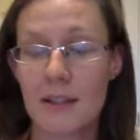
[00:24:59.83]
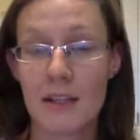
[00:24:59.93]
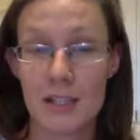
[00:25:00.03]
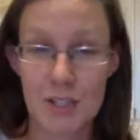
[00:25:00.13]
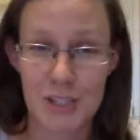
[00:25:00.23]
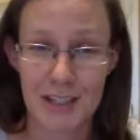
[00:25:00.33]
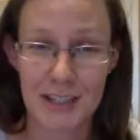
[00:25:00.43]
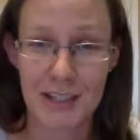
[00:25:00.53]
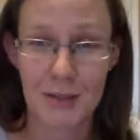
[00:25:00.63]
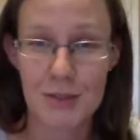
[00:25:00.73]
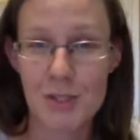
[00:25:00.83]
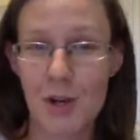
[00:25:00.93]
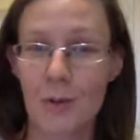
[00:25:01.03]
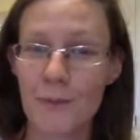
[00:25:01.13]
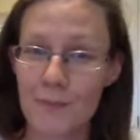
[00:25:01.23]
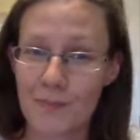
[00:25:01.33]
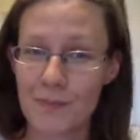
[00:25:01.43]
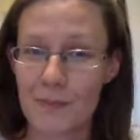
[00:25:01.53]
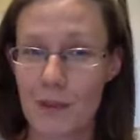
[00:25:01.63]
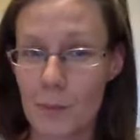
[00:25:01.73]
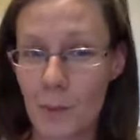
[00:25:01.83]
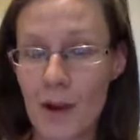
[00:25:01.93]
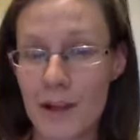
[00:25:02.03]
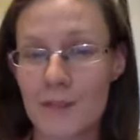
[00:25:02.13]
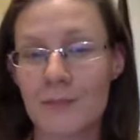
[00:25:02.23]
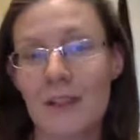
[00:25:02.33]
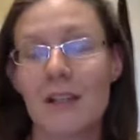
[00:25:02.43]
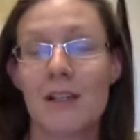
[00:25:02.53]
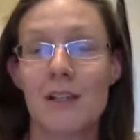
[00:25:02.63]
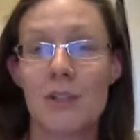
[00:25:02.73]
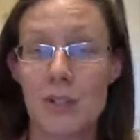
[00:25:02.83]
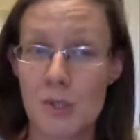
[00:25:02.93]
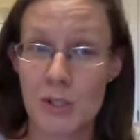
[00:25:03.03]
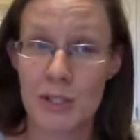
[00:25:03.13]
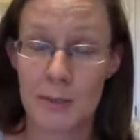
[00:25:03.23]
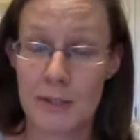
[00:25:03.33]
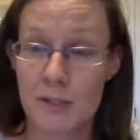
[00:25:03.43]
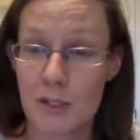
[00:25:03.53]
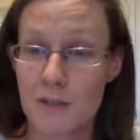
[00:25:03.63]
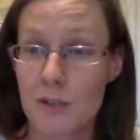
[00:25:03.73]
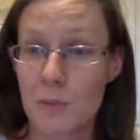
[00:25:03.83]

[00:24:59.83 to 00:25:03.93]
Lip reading: that you check that out. So number one, choose your email service